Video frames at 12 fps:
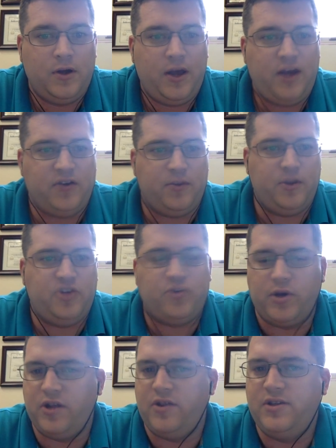Hey
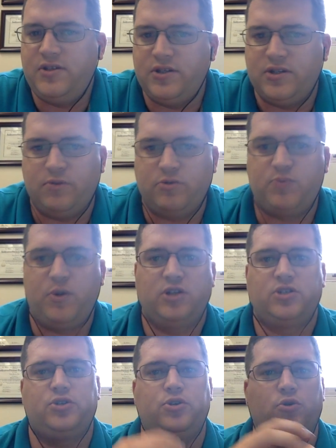Demetria, this is a
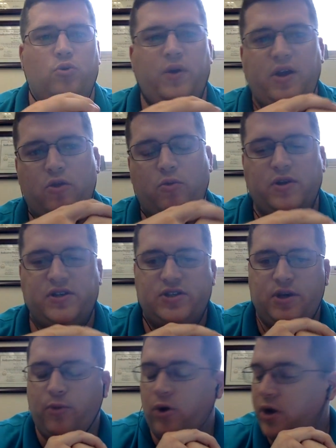response to your week three
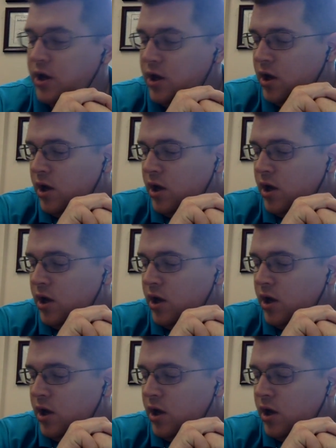summary.